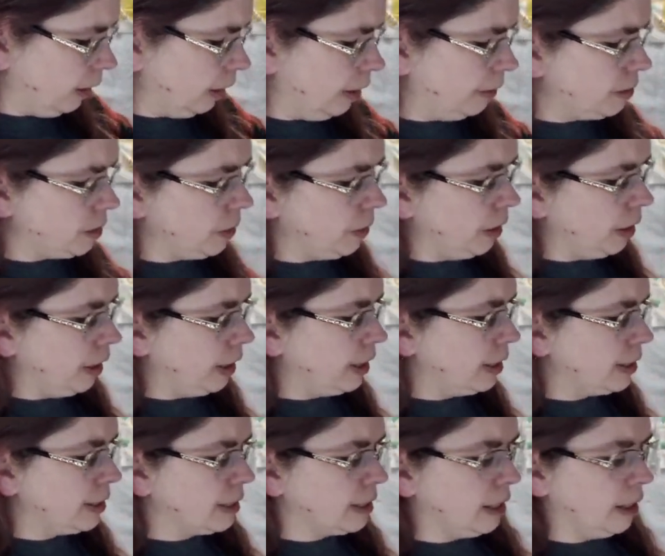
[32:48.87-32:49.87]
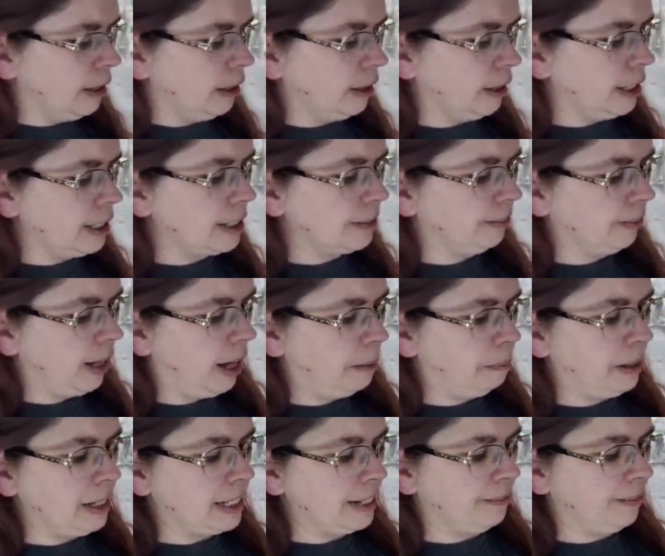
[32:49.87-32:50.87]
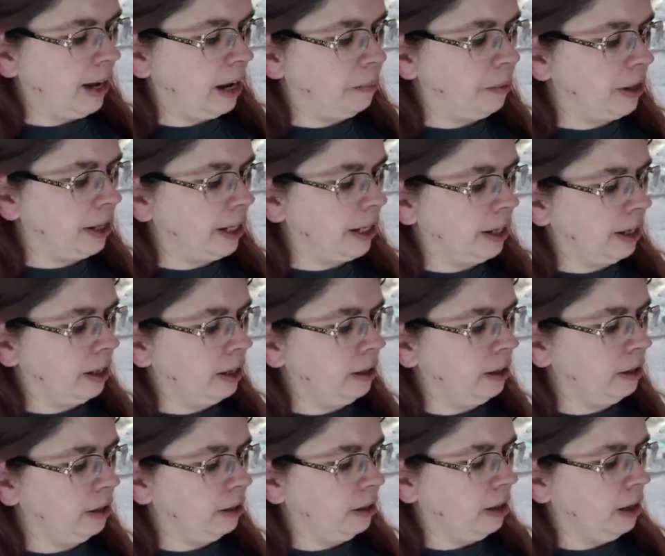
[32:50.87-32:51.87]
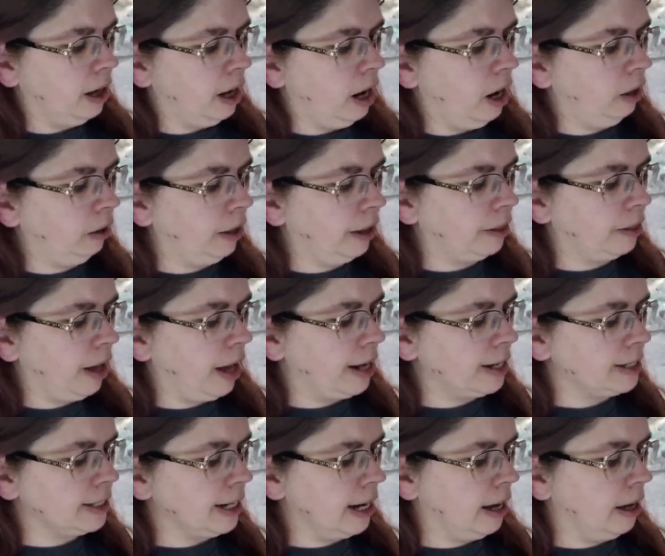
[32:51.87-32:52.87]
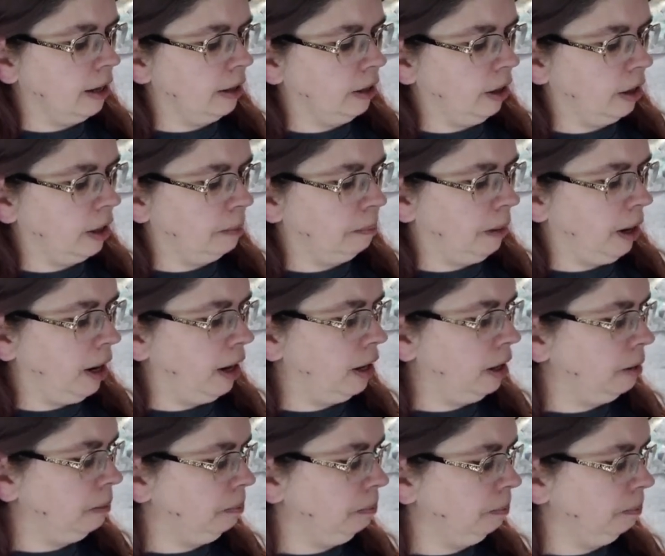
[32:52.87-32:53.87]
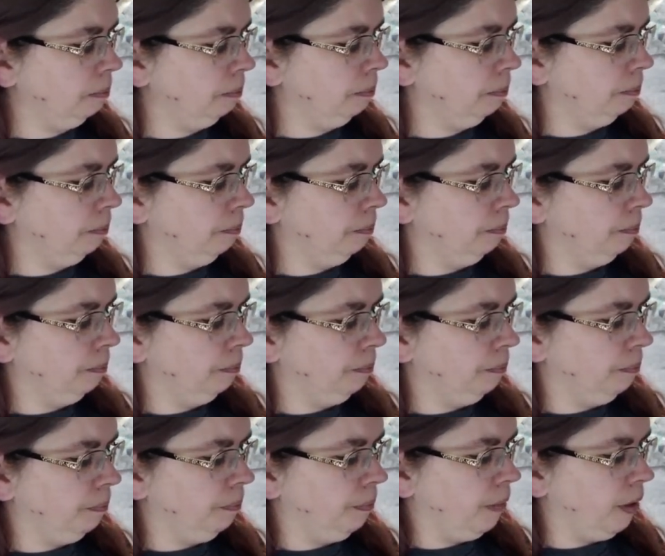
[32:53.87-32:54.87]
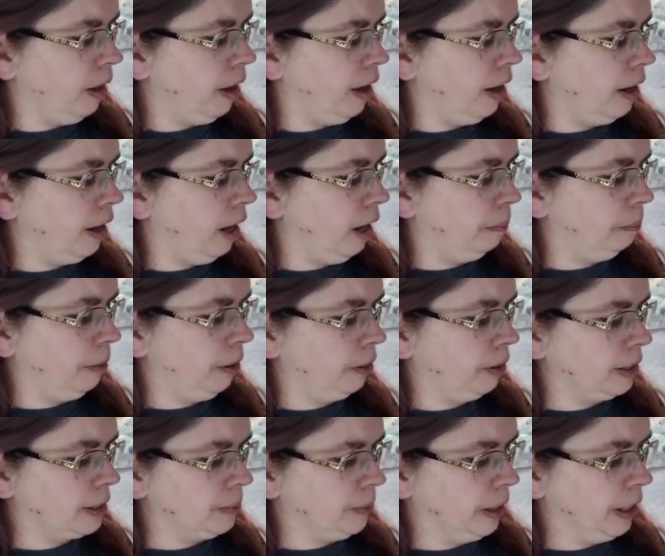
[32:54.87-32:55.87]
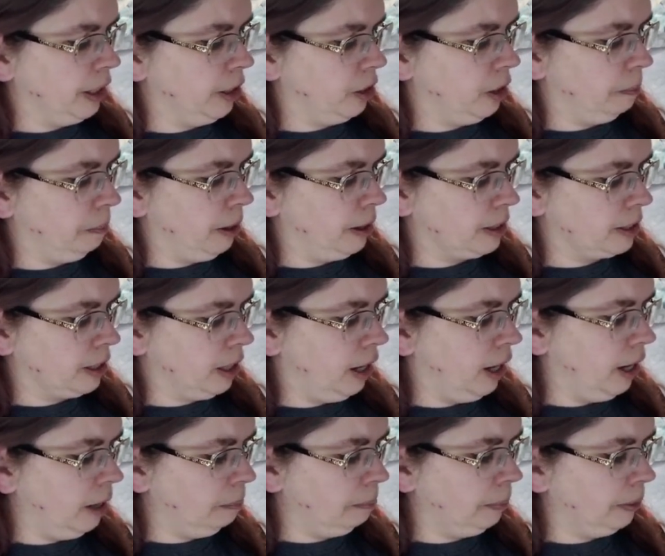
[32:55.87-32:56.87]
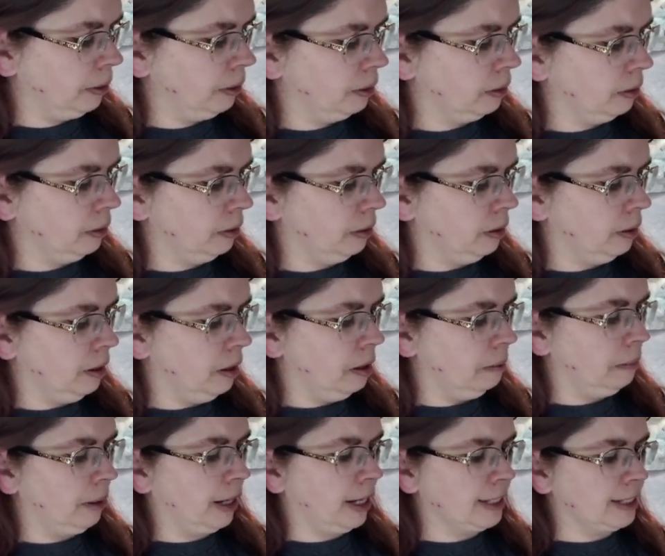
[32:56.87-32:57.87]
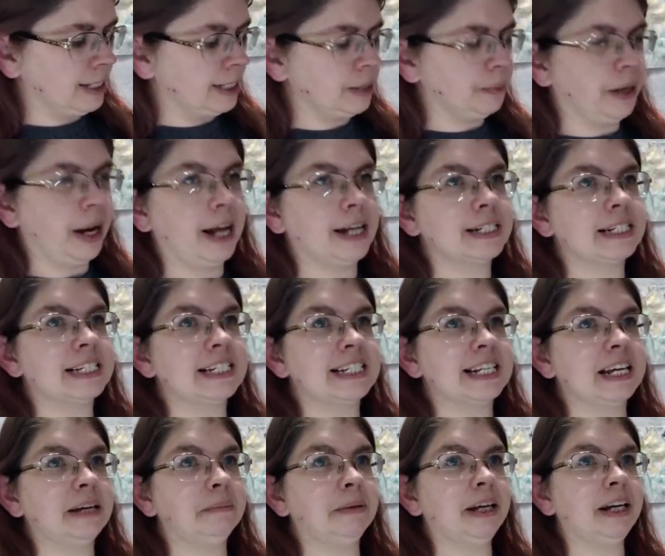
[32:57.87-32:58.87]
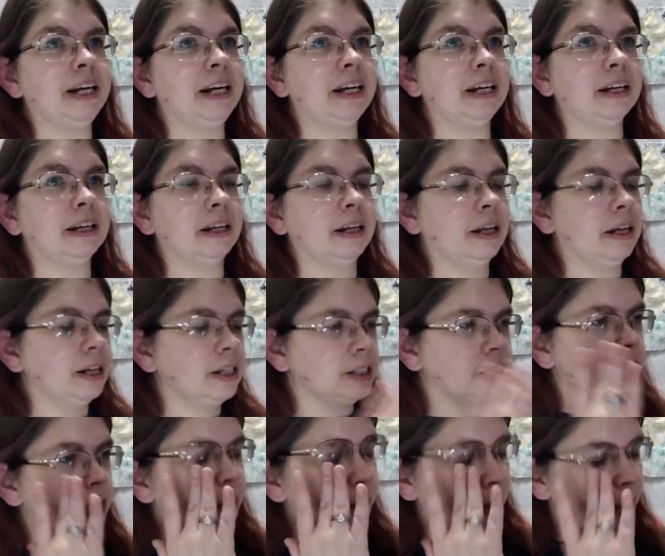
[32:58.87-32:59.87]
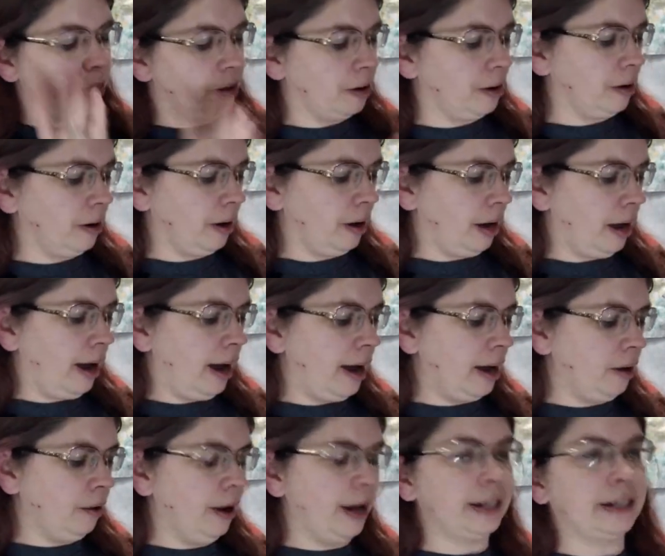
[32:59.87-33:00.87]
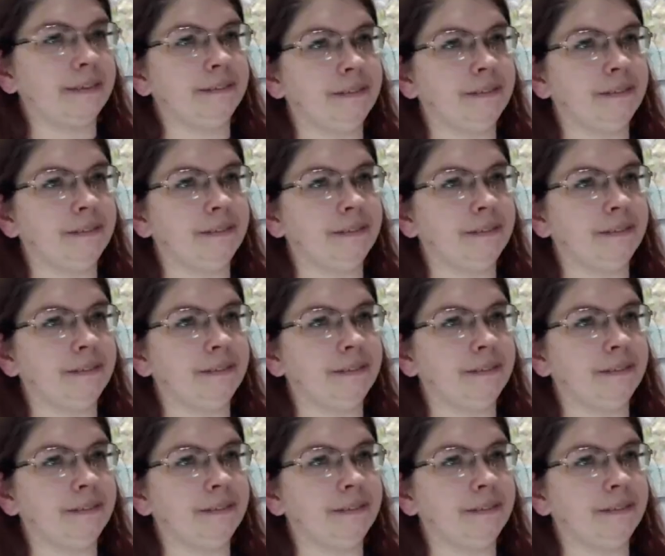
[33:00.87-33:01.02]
love doing is this flat piece of fabric here, I'll lay that down on the bottom and I'll put this one here up on top because this one has a seam in it. So that way I don't have to